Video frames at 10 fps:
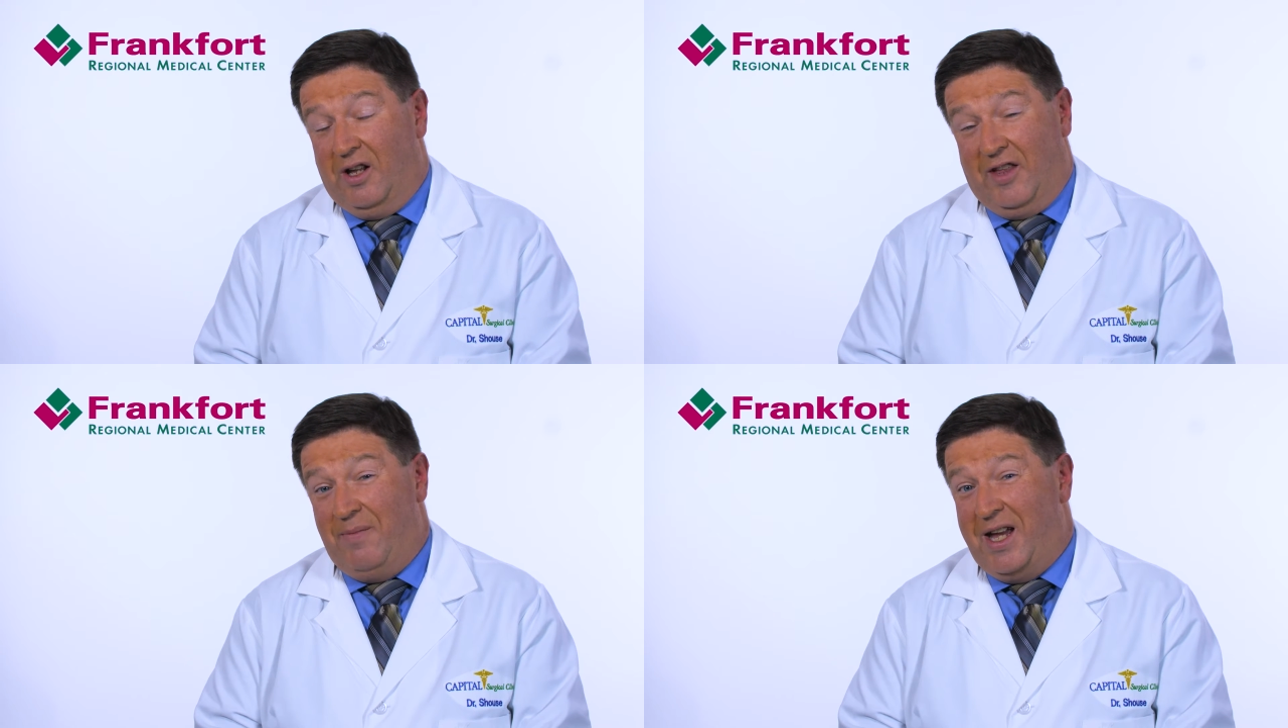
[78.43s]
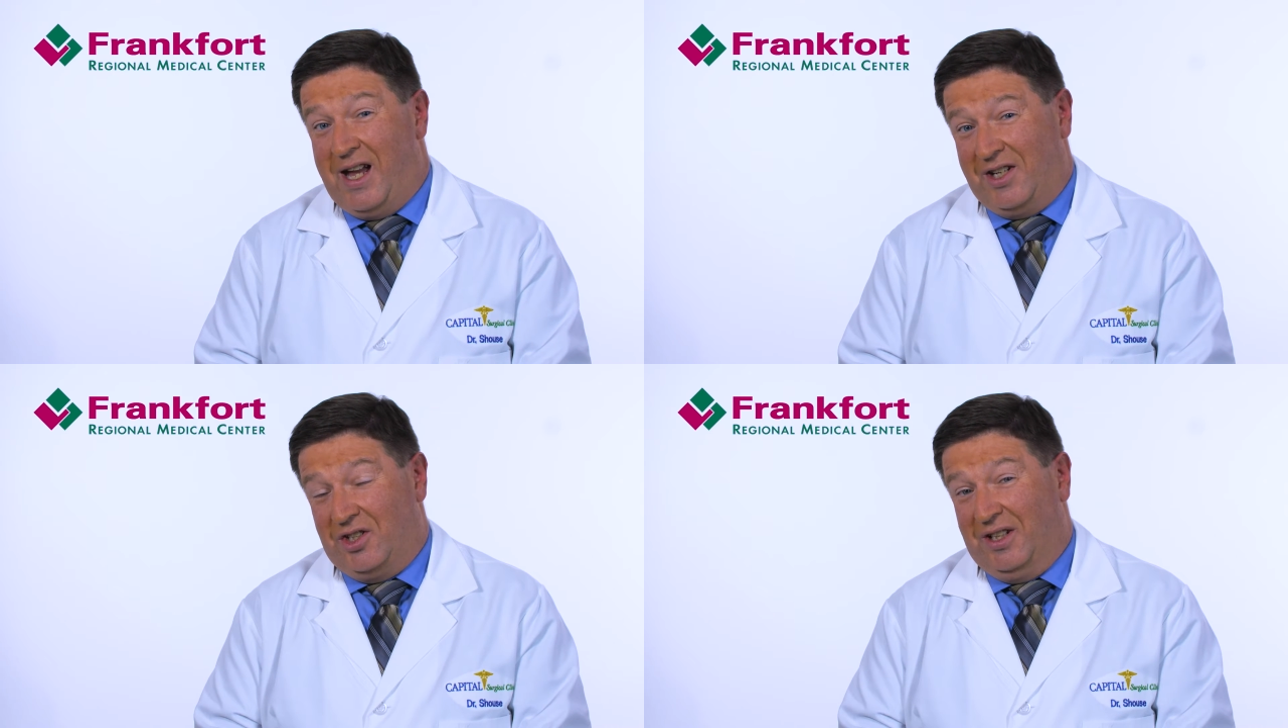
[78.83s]
They may
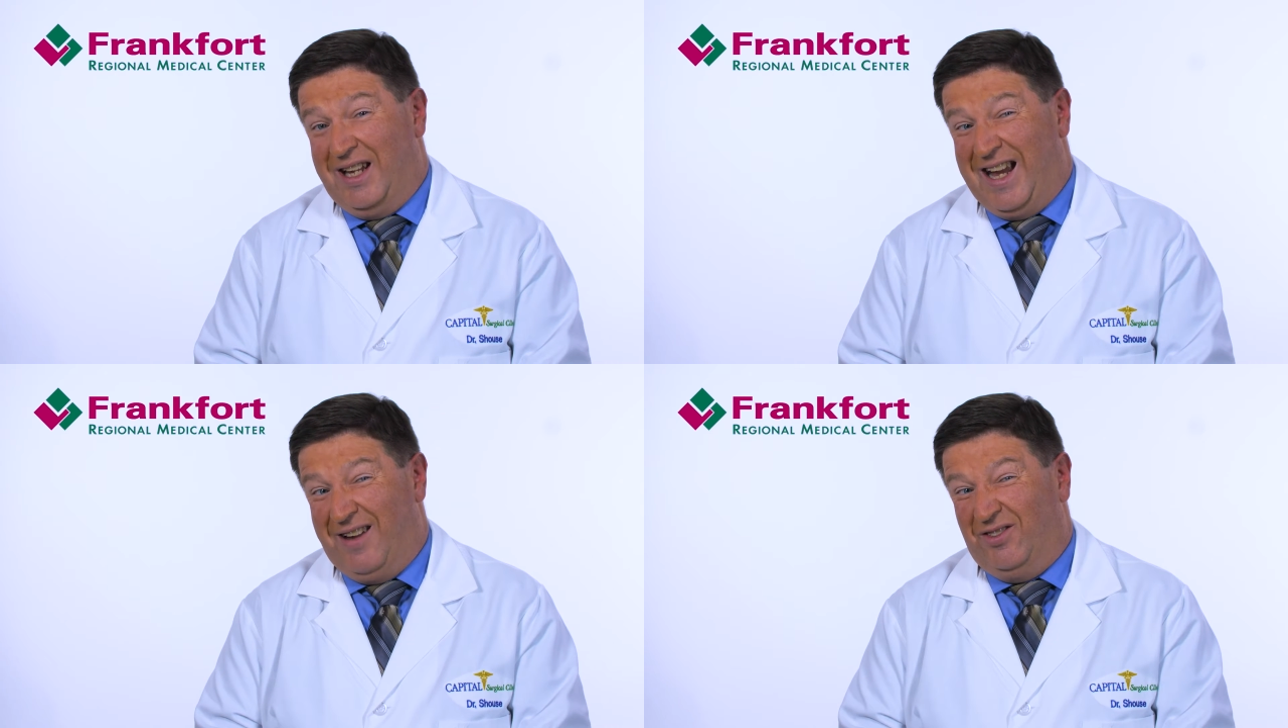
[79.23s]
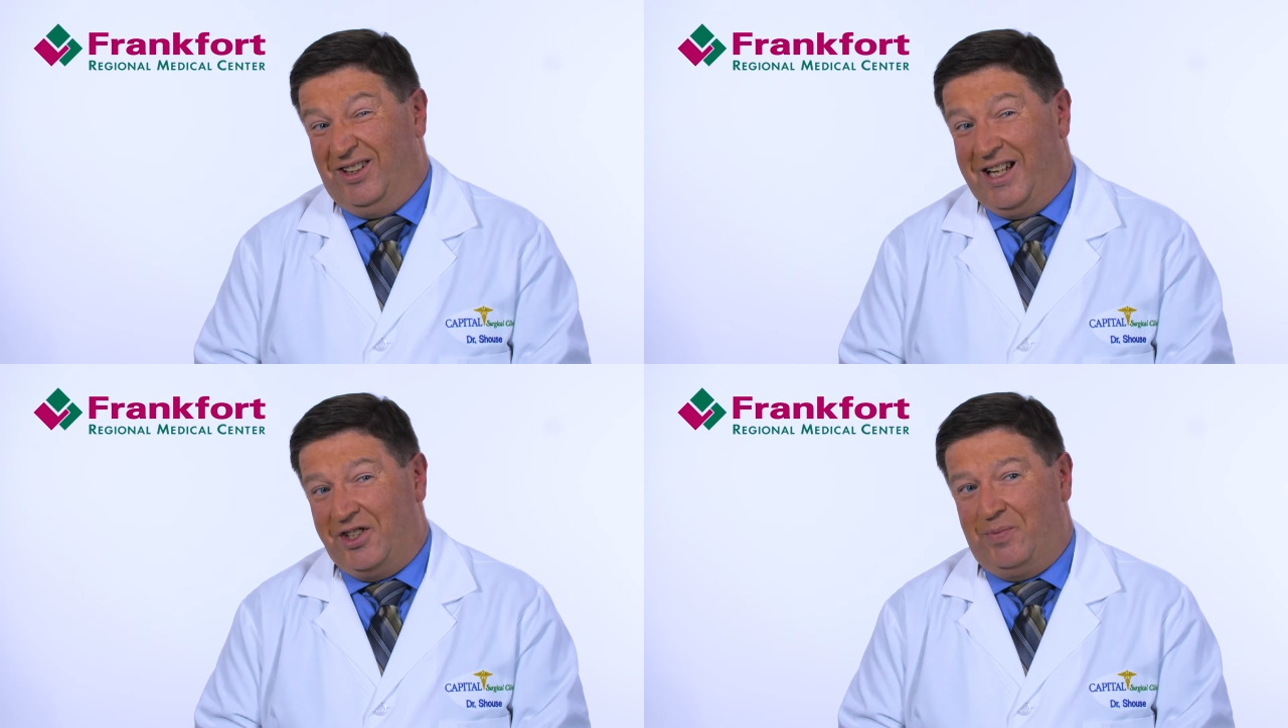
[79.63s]
actually have
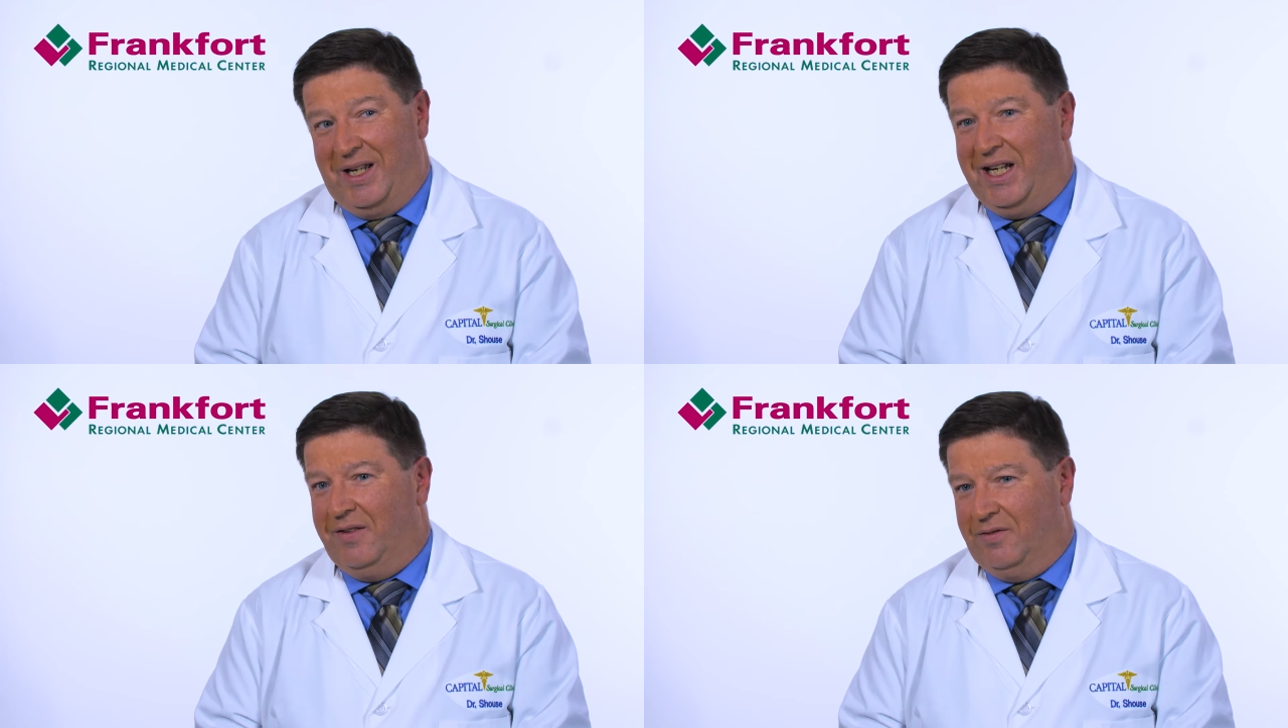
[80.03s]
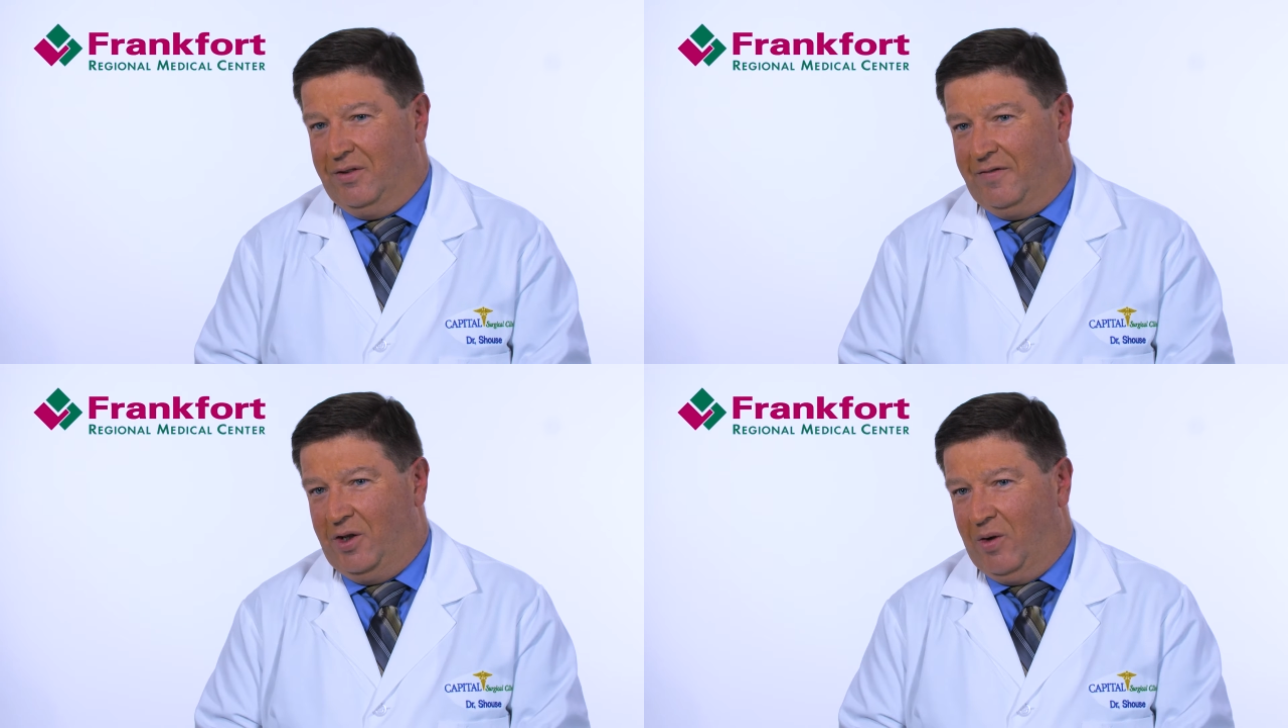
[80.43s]
less pain for
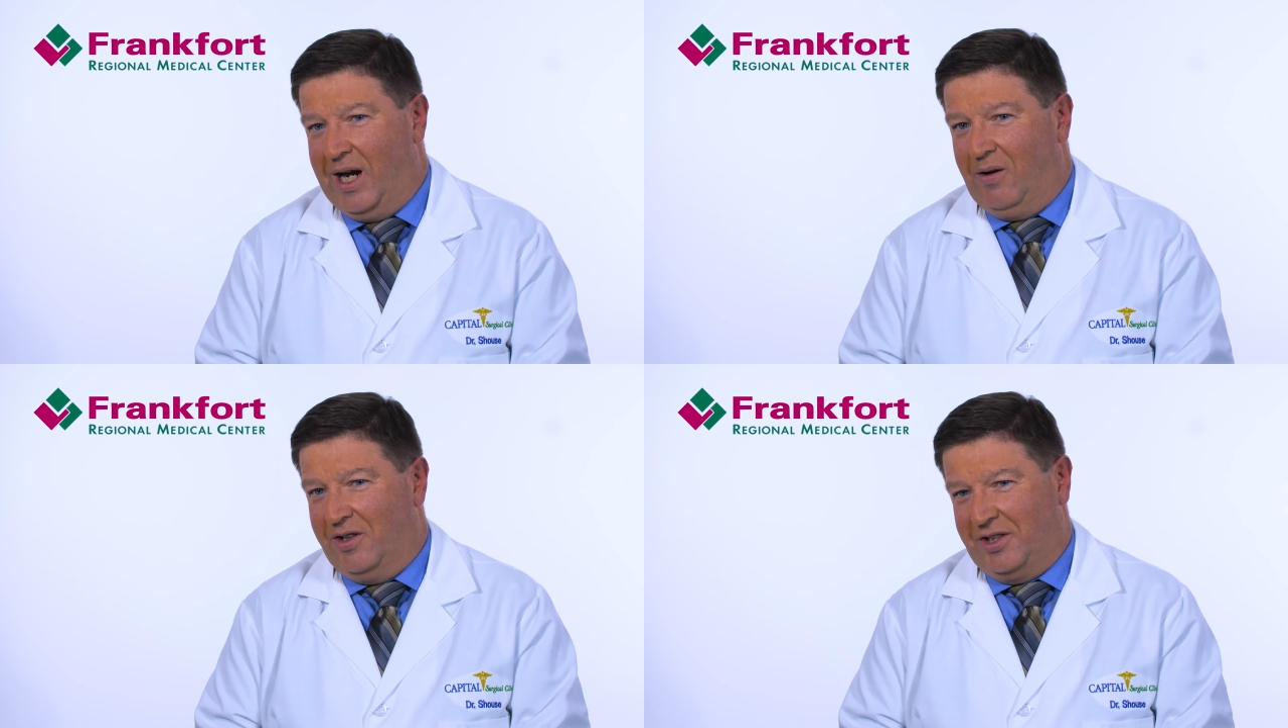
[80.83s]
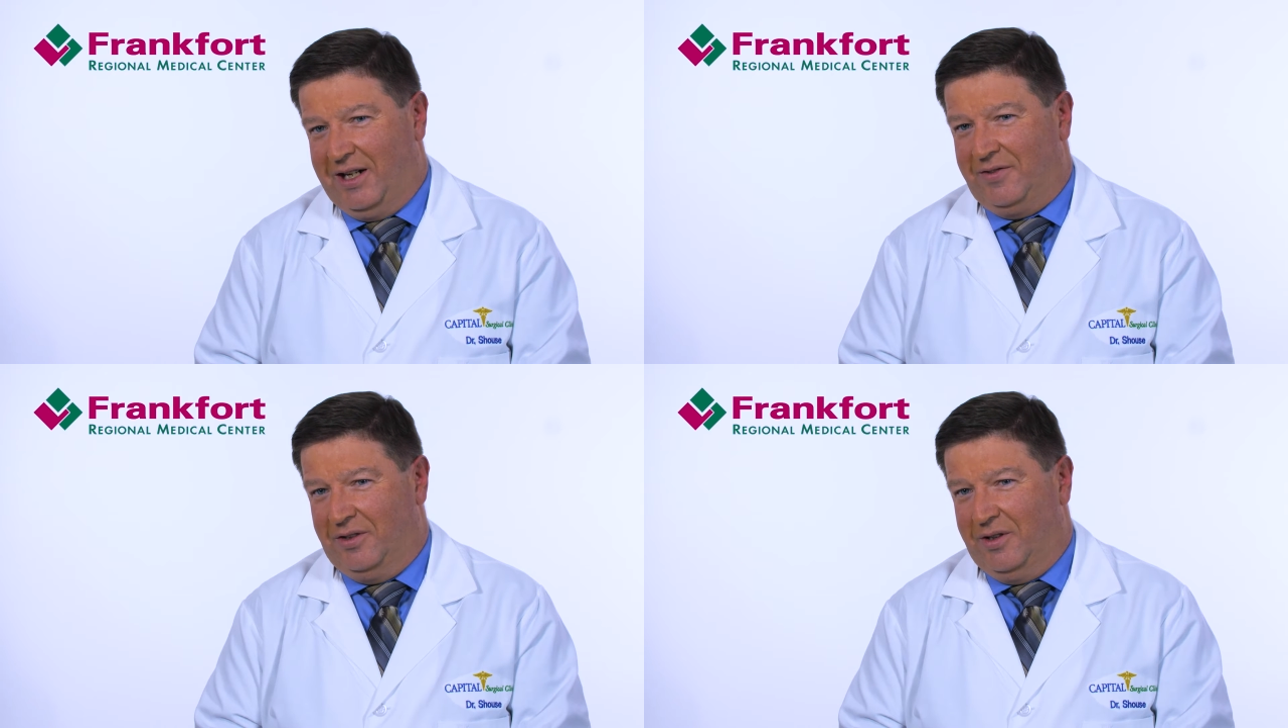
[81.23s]
a few hours
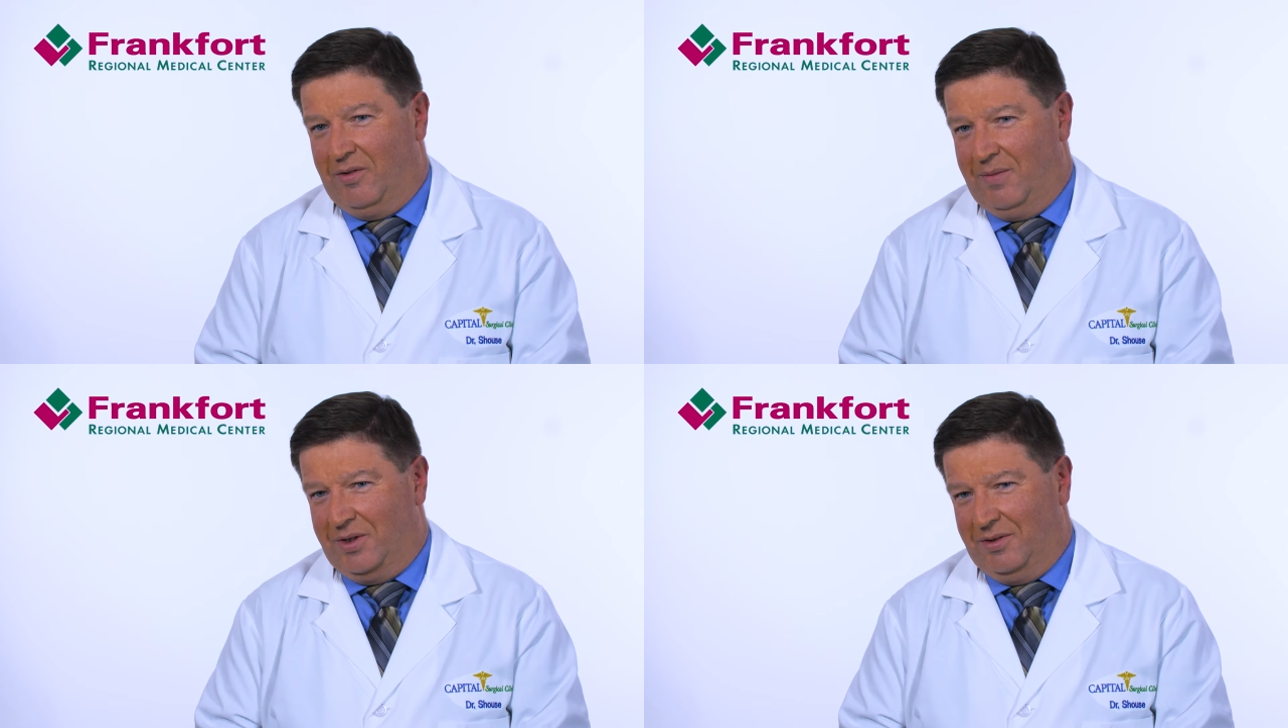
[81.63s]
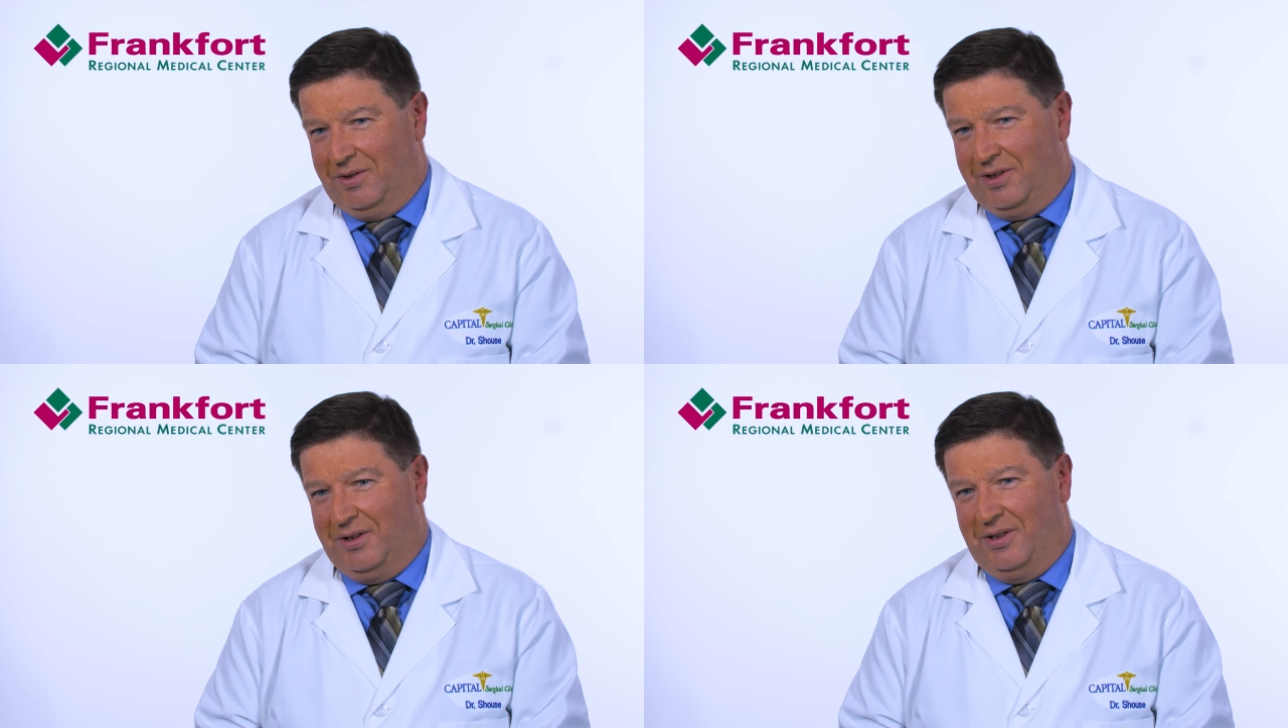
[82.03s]
after it
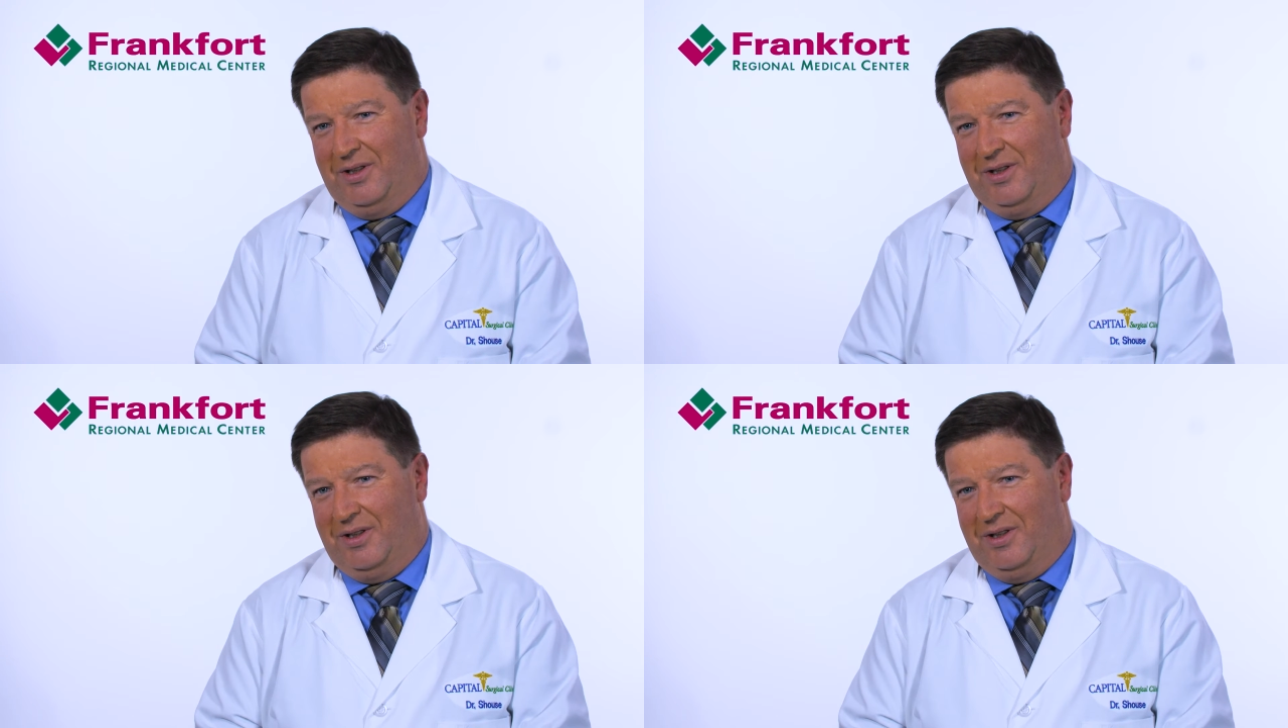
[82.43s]
ruptures